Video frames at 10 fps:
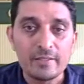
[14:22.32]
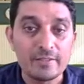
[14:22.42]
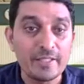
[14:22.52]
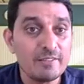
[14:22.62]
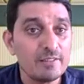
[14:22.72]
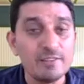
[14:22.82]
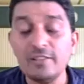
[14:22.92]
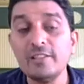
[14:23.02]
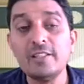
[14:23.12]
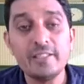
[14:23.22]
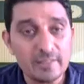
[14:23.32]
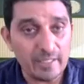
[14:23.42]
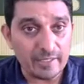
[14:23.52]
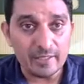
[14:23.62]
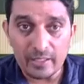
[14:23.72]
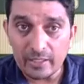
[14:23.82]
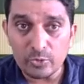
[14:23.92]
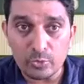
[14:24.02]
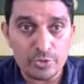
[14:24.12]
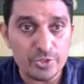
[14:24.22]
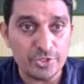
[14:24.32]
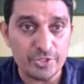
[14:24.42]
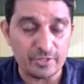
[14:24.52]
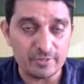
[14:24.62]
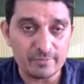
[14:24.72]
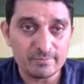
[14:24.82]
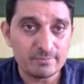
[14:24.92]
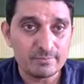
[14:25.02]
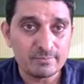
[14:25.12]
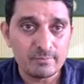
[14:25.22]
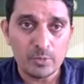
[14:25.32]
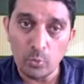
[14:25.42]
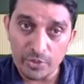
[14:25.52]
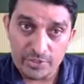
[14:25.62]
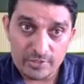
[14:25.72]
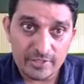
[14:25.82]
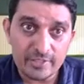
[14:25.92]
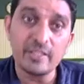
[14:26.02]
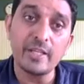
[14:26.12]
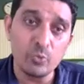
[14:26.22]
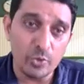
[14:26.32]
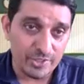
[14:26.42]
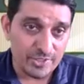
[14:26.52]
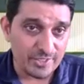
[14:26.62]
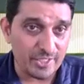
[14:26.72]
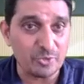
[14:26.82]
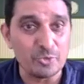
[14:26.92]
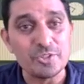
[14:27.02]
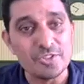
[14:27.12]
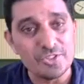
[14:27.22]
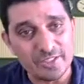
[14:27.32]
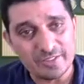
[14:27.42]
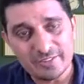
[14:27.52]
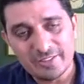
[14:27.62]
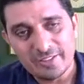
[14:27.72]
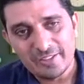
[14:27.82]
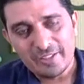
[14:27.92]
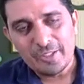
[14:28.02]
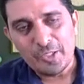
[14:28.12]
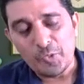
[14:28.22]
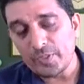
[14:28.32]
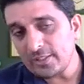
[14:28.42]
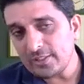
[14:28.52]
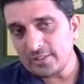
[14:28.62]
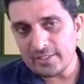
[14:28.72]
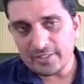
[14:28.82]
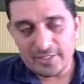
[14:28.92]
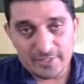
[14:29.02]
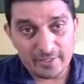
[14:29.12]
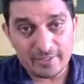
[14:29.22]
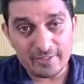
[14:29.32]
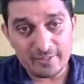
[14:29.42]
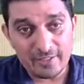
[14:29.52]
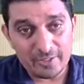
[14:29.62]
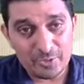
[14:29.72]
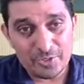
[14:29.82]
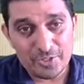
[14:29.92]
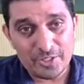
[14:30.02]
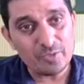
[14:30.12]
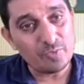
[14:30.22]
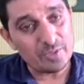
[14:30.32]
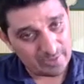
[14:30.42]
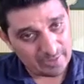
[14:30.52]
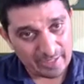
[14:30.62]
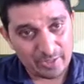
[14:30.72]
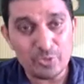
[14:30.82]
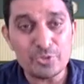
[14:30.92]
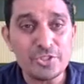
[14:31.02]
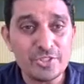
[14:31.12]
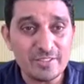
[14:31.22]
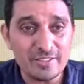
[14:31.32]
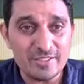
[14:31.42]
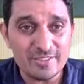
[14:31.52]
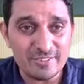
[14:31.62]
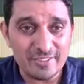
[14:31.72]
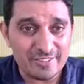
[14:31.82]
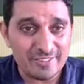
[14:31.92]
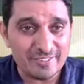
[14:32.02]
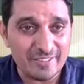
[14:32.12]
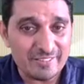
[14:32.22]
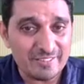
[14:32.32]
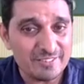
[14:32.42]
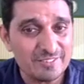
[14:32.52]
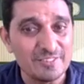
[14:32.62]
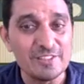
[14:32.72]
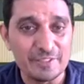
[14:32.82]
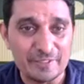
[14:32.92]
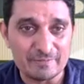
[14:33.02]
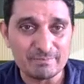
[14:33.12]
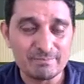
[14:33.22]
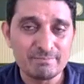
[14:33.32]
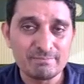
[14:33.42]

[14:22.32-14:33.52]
Then learning and acquisition. What is learning and what is acquisition? Whether learning is greater than acquisition, whether acquisition is greater than learning.